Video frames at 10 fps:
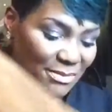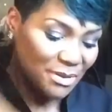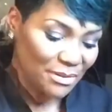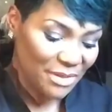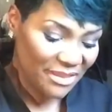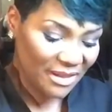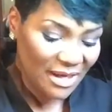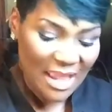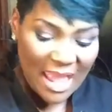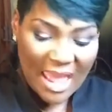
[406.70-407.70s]
to put with it.
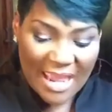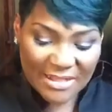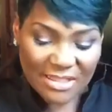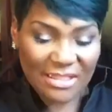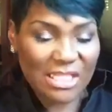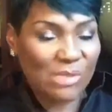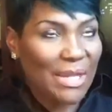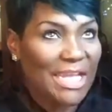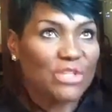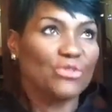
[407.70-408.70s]
And
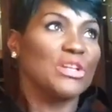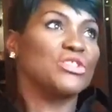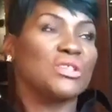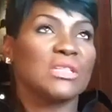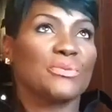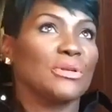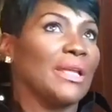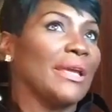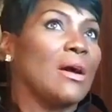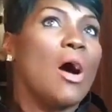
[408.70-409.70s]
suede trenches were
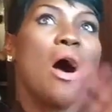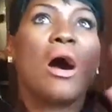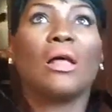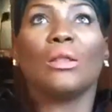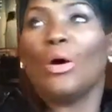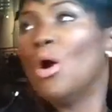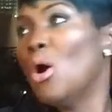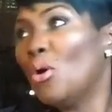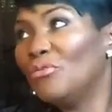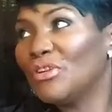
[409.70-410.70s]
like all
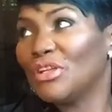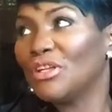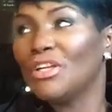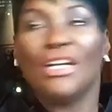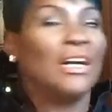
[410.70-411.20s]
over